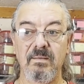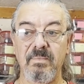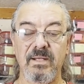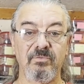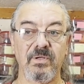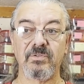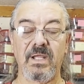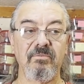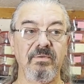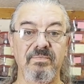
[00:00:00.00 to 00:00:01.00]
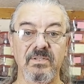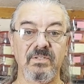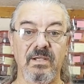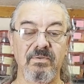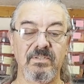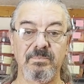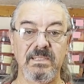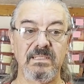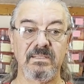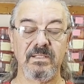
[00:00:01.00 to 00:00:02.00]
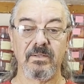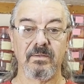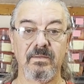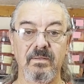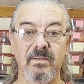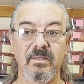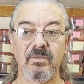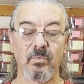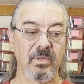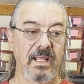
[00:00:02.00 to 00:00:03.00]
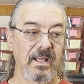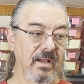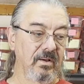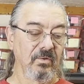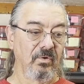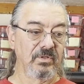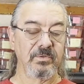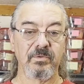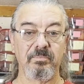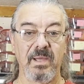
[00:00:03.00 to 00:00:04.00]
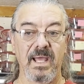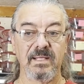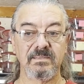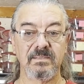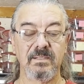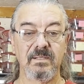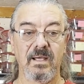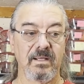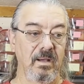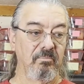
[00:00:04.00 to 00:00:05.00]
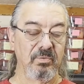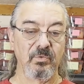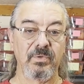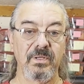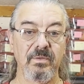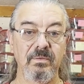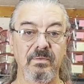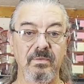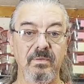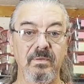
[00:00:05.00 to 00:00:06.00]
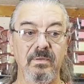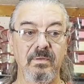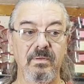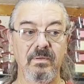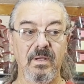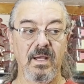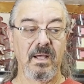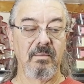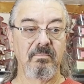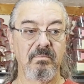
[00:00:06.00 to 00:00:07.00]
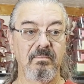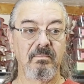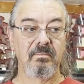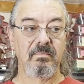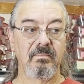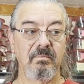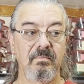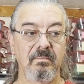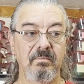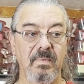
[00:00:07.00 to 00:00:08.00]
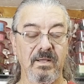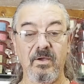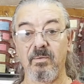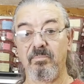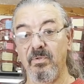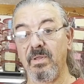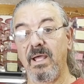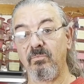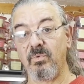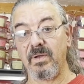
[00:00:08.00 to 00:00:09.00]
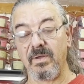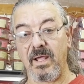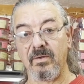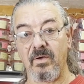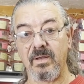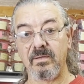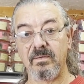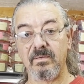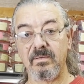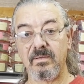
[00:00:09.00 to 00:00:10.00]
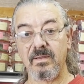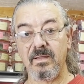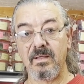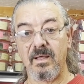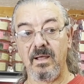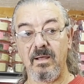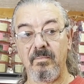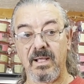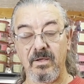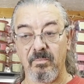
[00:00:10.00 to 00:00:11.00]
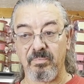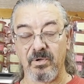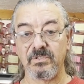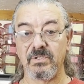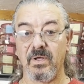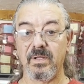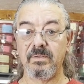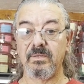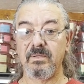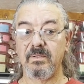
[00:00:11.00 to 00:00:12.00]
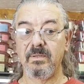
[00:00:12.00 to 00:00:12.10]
And it triggers every fish, every species in there. The one lake I caught largemouth bass, I caught bluegill. I caught a bullhead one night on it. I caught perch on it.